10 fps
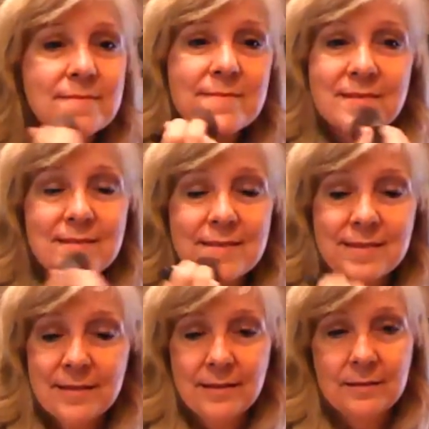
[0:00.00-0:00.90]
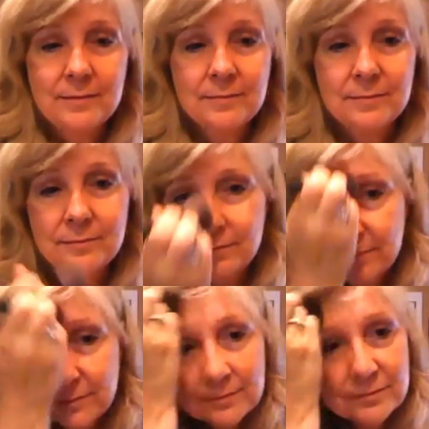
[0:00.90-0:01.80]

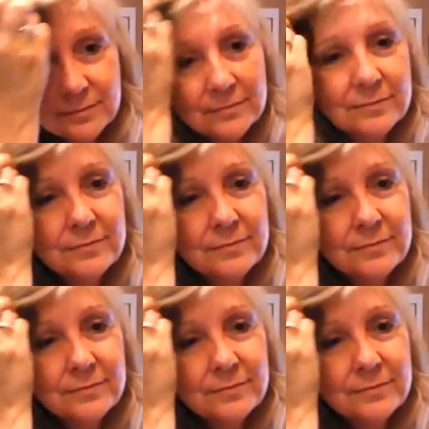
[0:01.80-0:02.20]
No one is speaking in this clip.